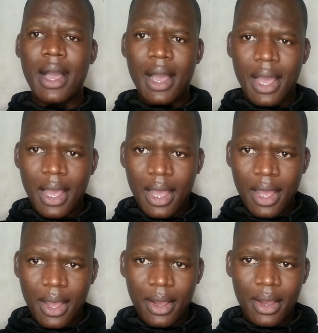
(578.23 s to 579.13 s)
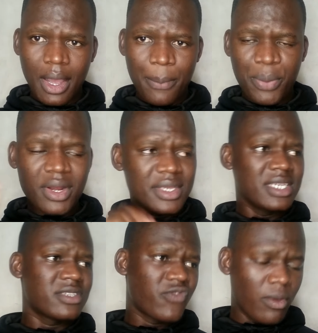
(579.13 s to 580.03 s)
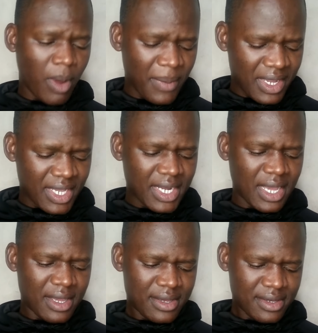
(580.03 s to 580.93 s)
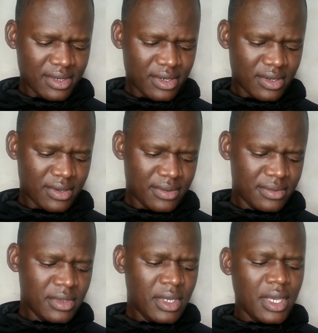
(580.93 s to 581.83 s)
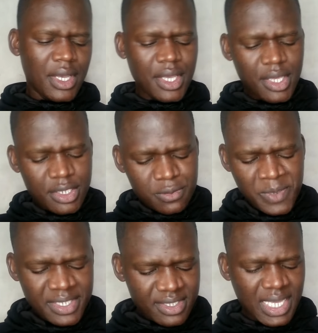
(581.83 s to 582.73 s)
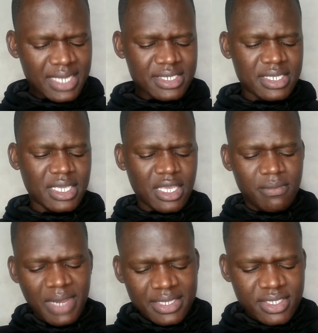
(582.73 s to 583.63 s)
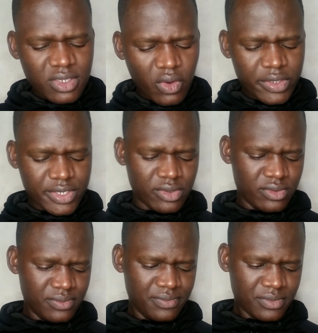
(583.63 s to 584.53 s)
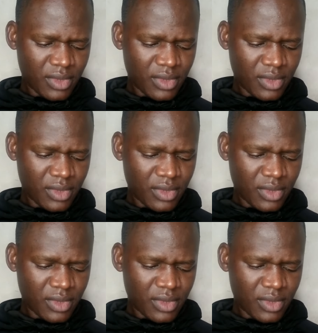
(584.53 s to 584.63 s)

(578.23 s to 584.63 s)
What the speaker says: apologize for Mama Ngina, it means that he must also